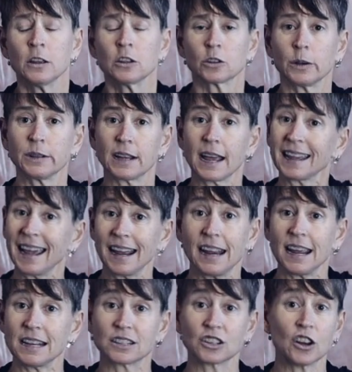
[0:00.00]
So again,
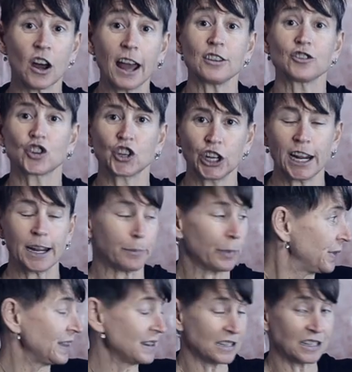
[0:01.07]
it's not cheap,
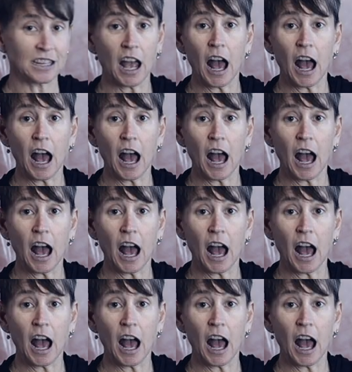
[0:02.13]
but this is